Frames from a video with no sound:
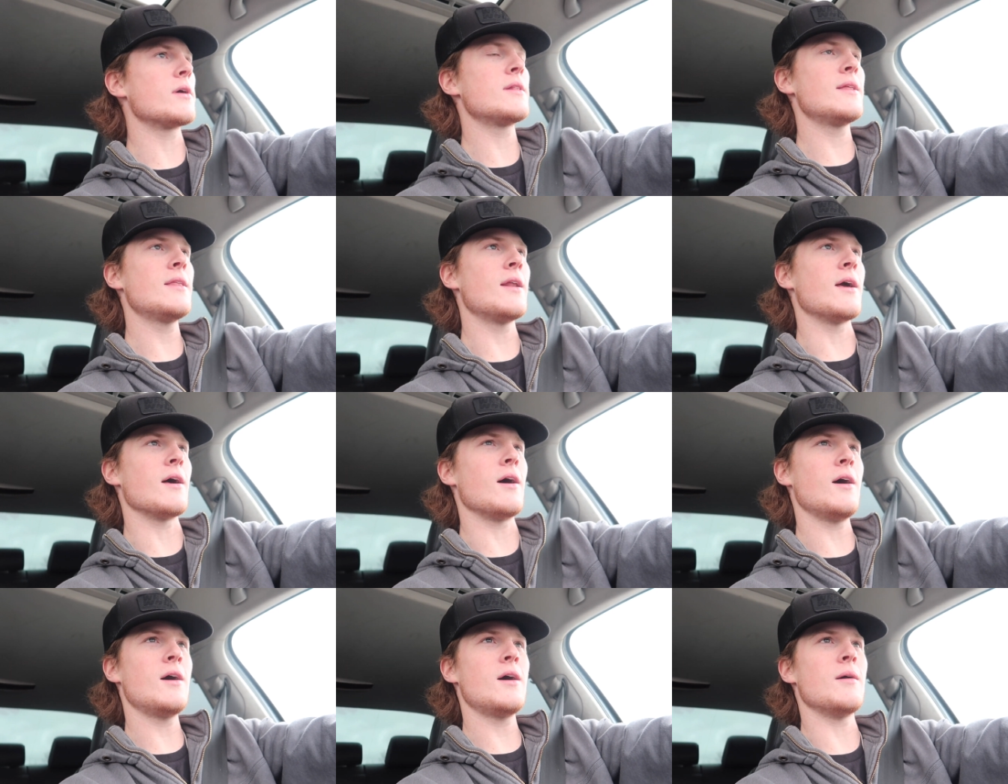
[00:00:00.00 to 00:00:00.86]
clean that
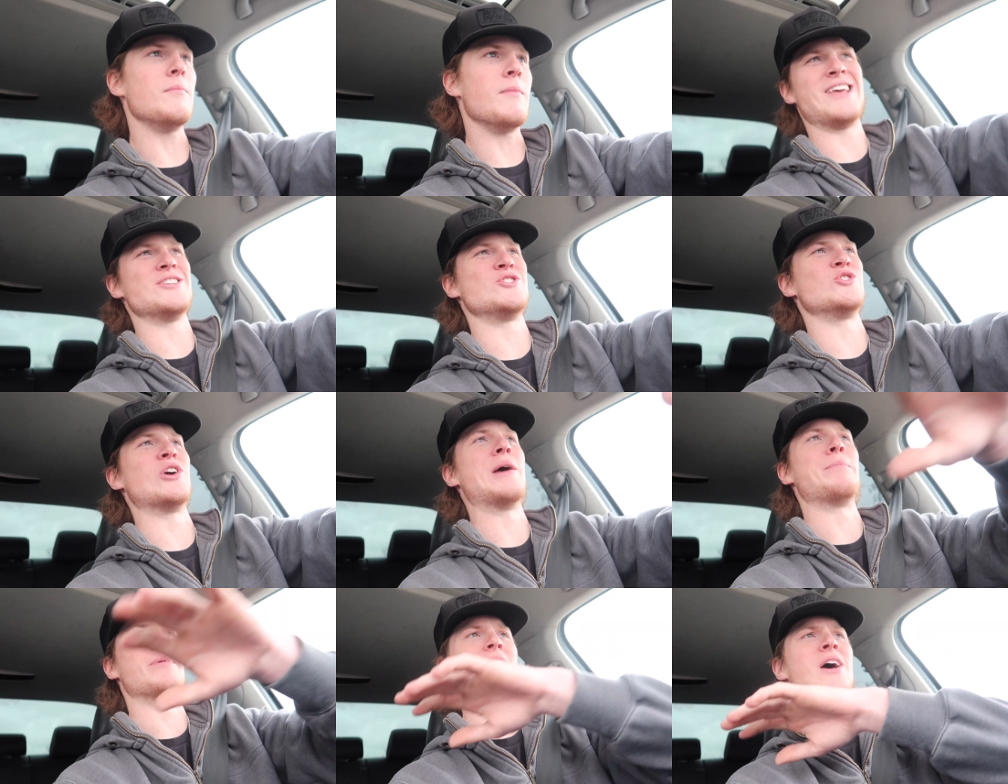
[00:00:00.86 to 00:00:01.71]
up. He's
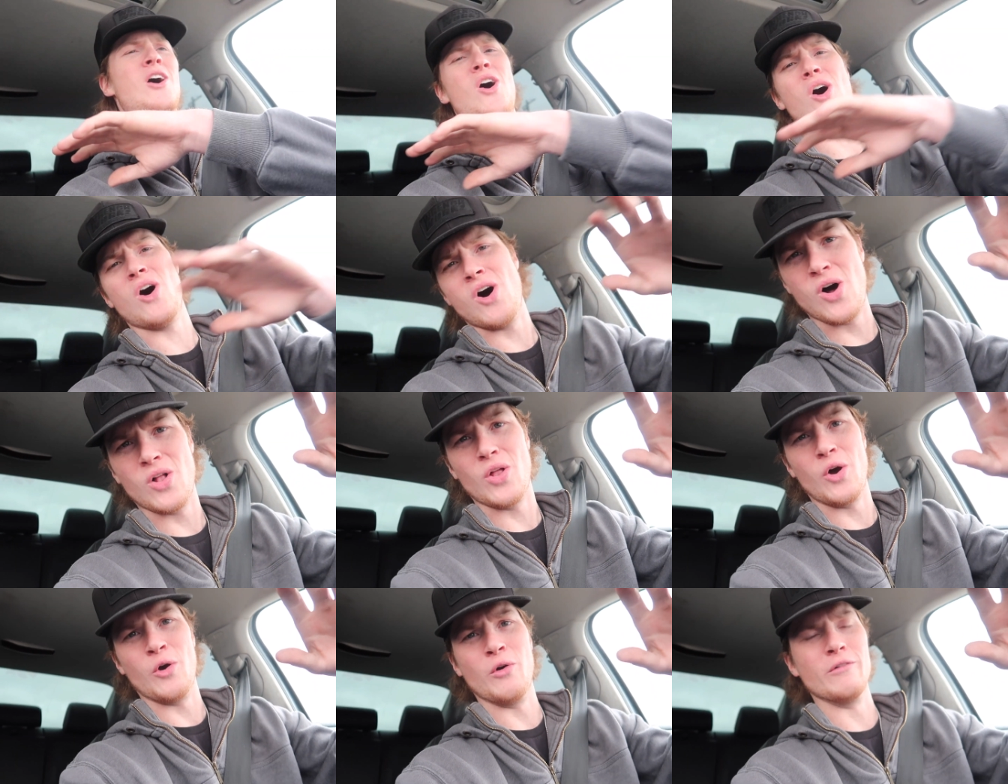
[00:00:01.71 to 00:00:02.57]
dripping it
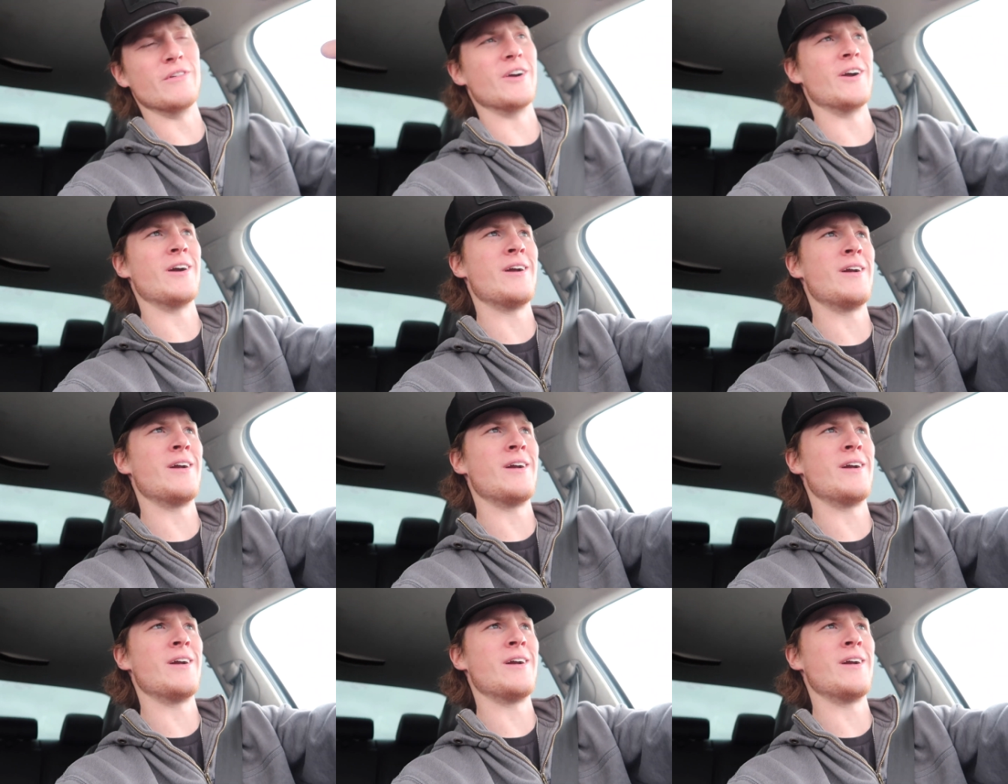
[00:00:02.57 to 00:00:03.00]
all over.